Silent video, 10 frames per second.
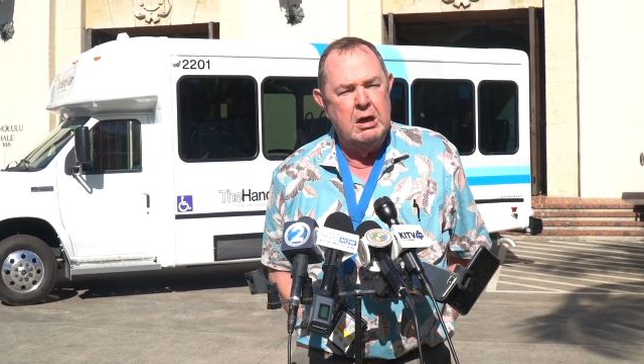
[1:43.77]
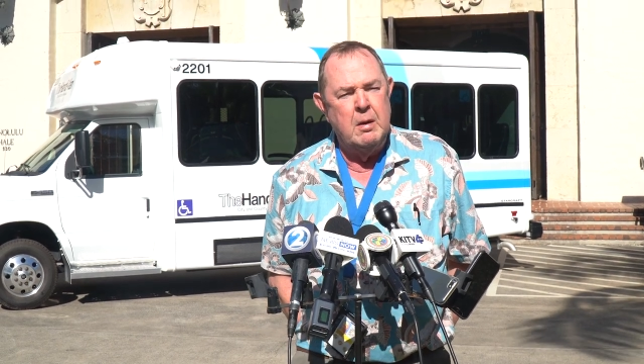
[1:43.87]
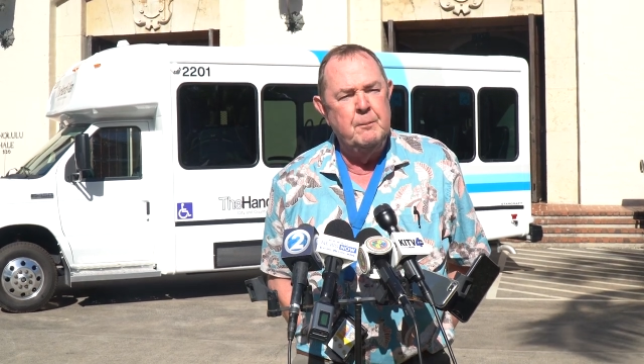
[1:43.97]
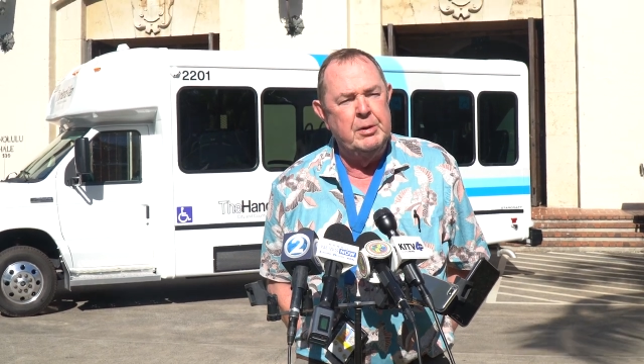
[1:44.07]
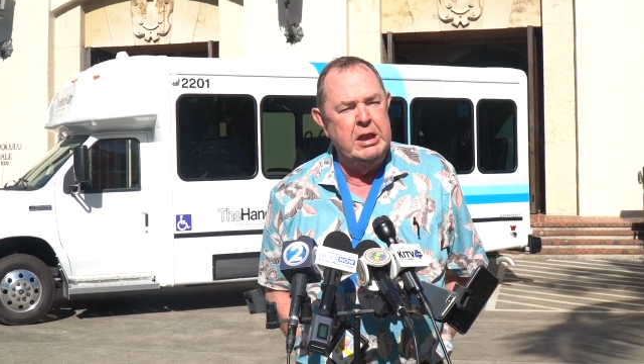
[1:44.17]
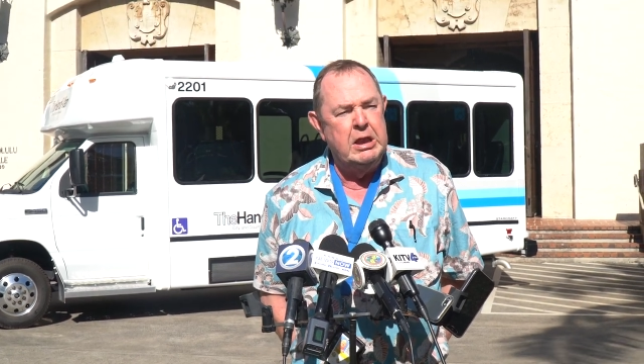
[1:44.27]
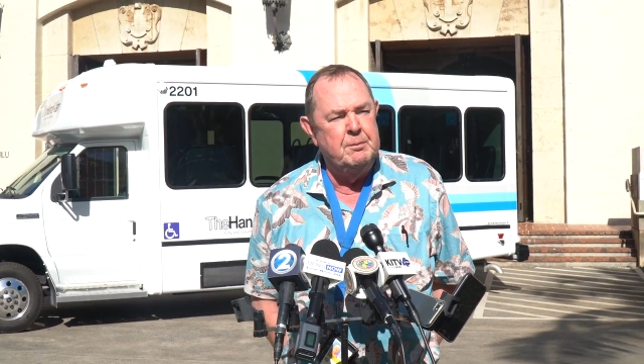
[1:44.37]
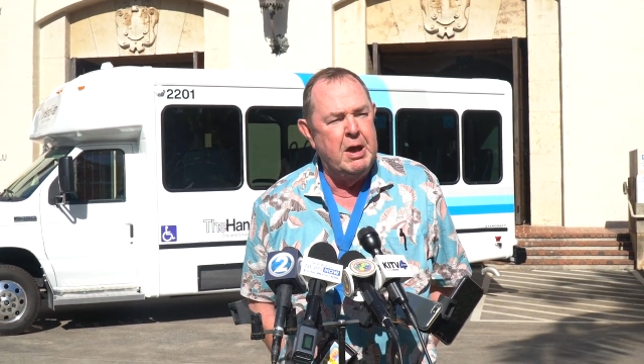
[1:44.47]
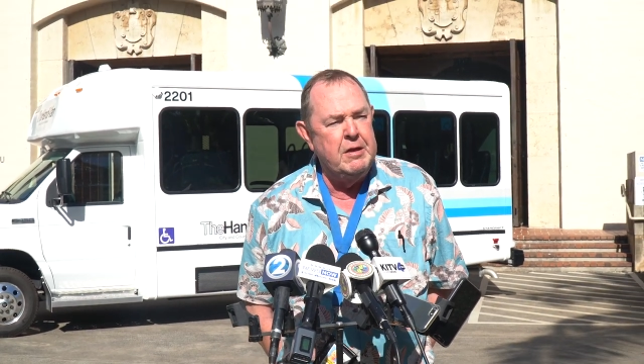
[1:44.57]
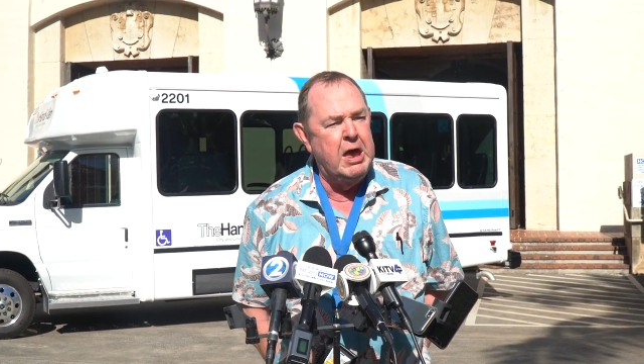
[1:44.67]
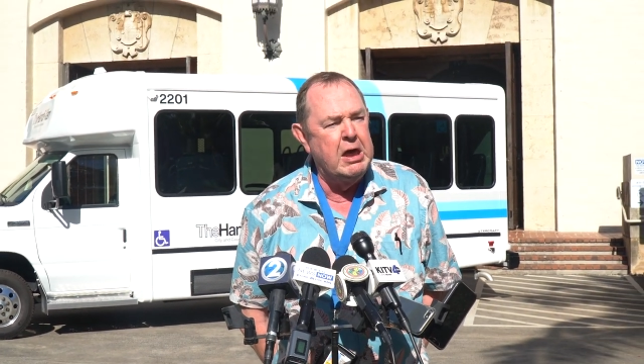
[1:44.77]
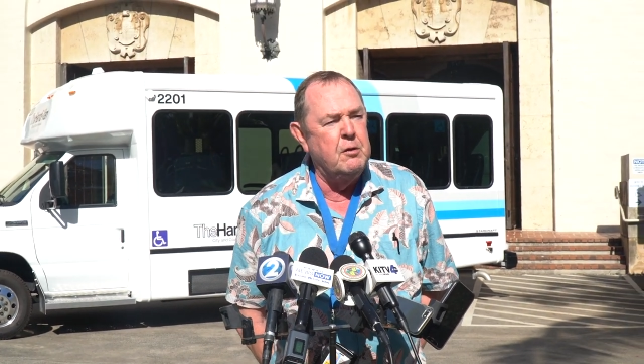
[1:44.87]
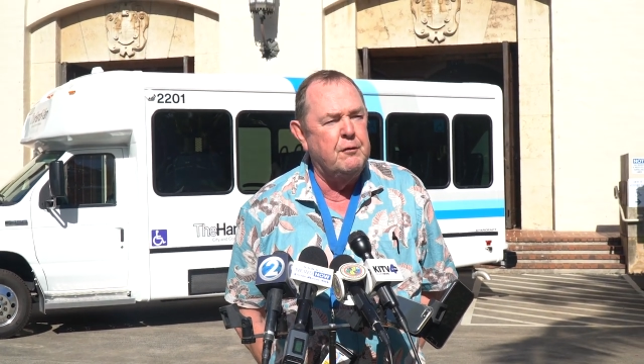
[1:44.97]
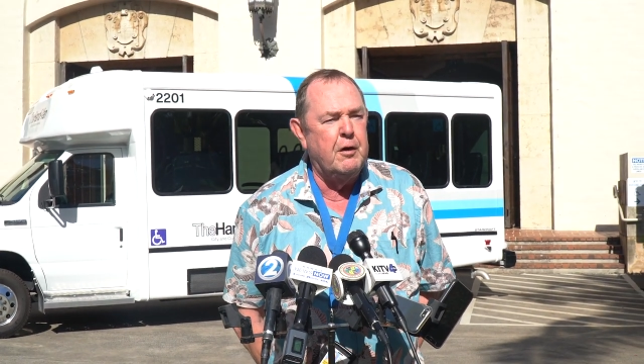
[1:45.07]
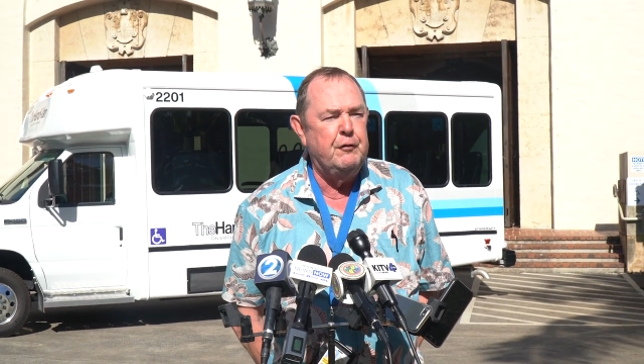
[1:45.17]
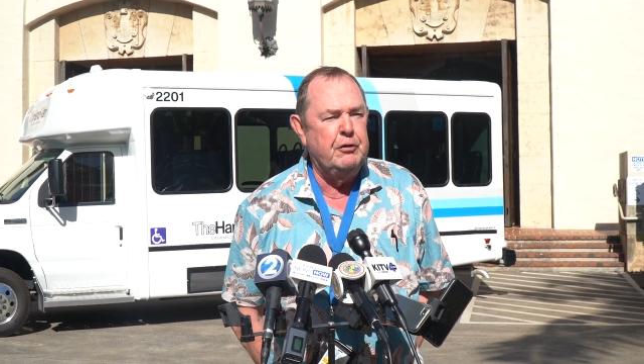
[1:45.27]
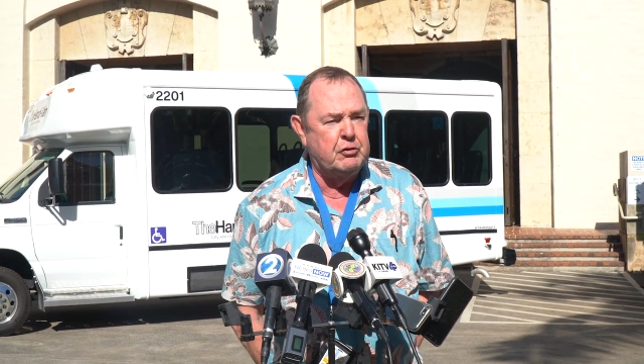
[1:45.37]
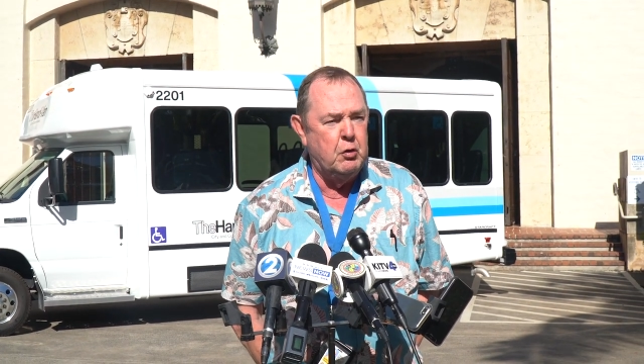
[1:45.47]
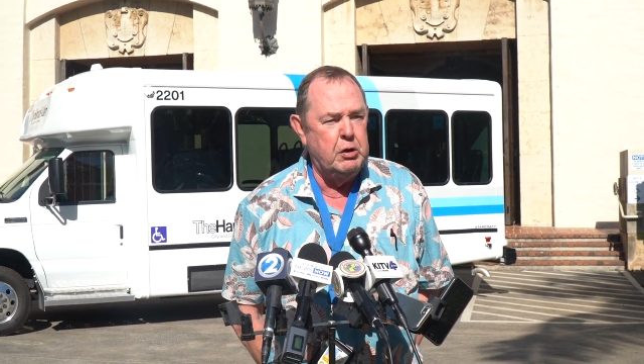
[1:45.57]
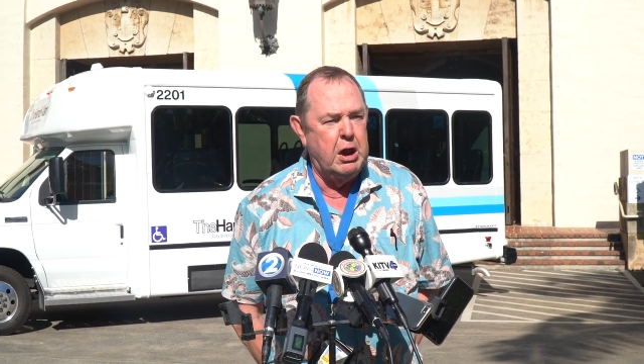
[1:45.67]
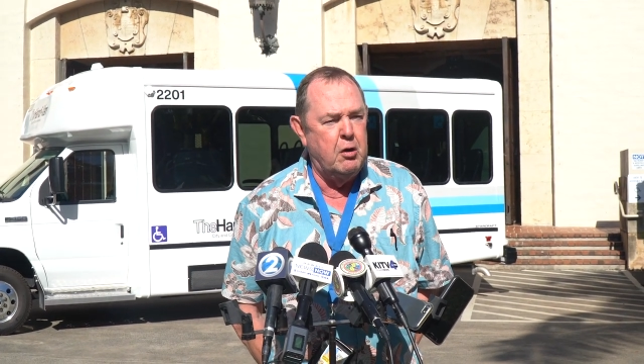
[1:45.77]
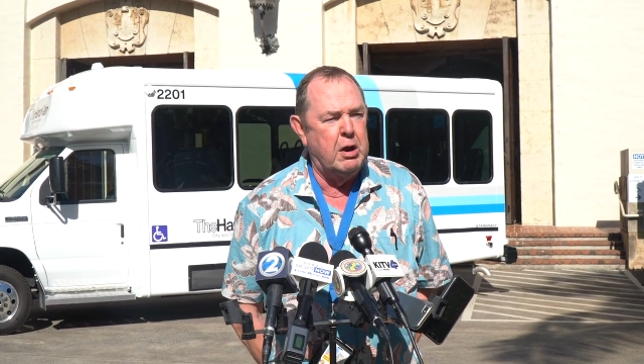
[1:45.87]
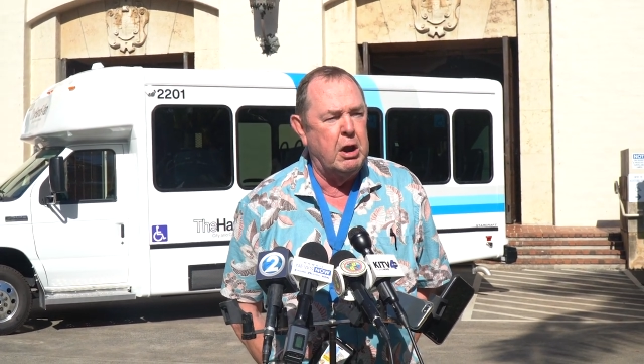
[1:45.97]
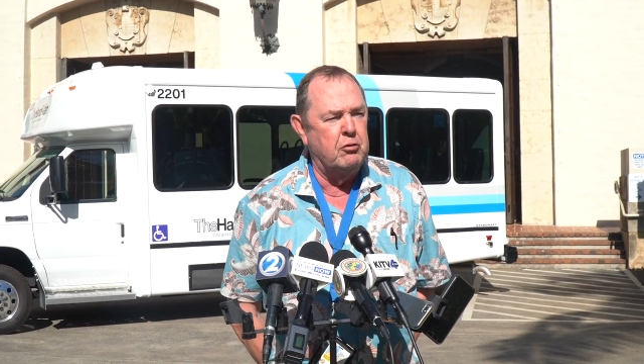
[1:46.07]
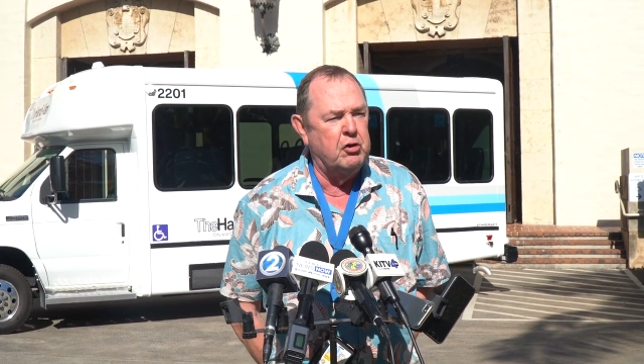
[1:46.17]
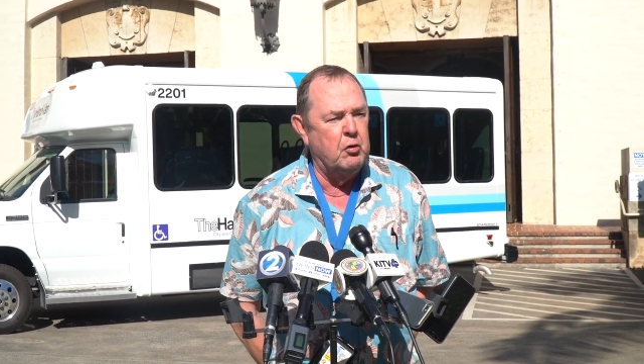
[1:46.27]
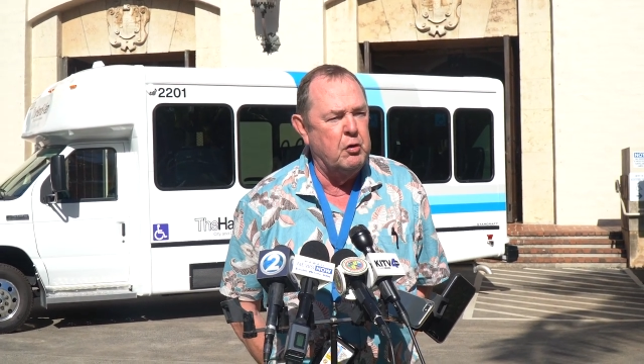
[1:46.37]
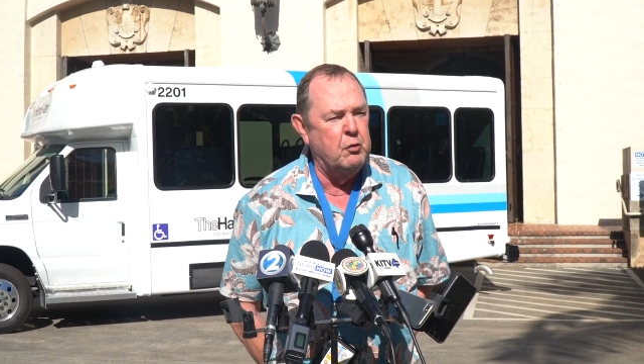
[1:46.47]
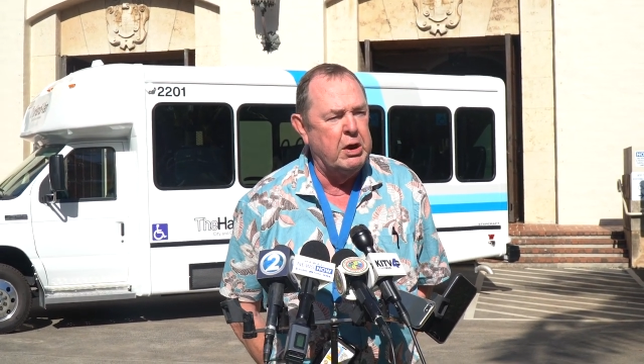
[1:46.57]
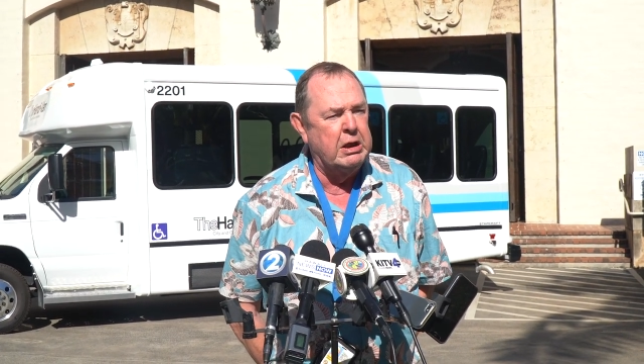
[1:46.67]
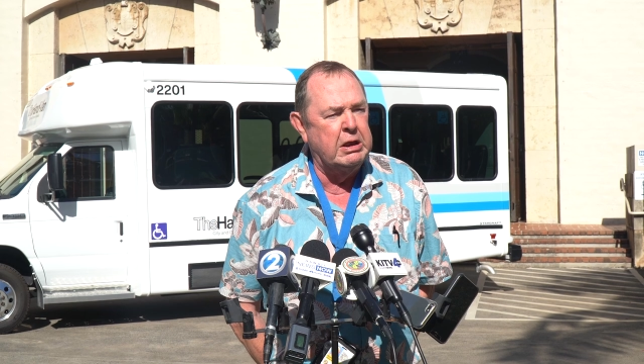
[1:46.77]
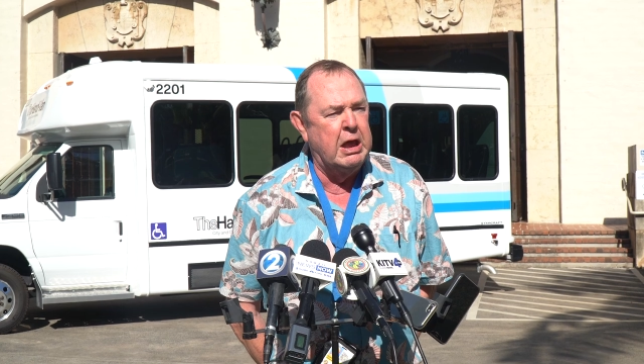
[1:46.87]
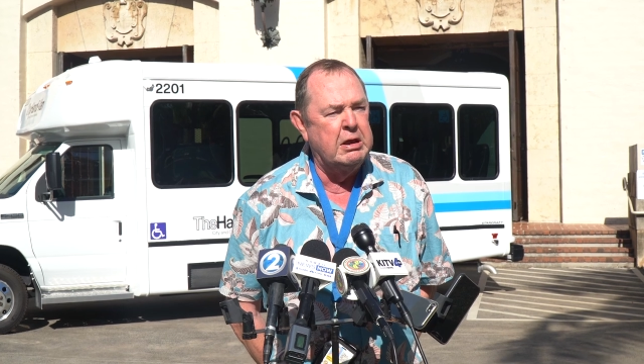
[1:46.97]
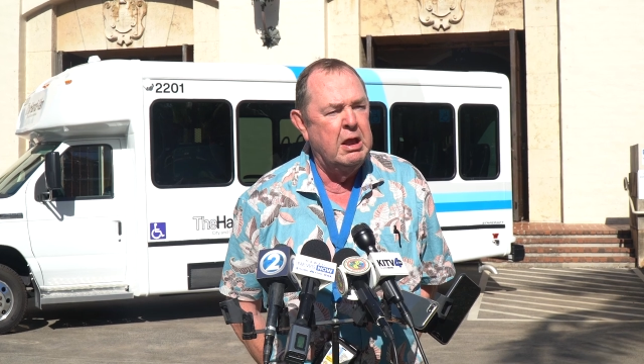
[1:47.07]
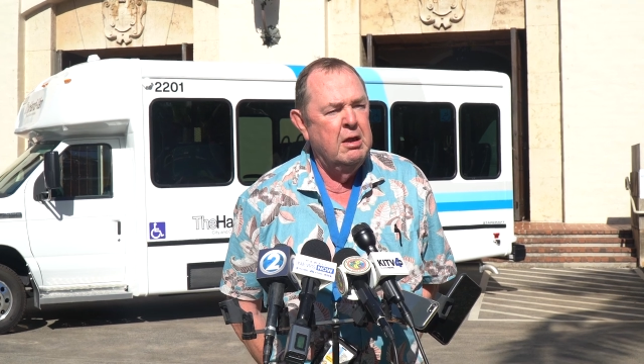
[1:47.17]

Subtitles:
completed by the end of our fiscal year here, so that we can get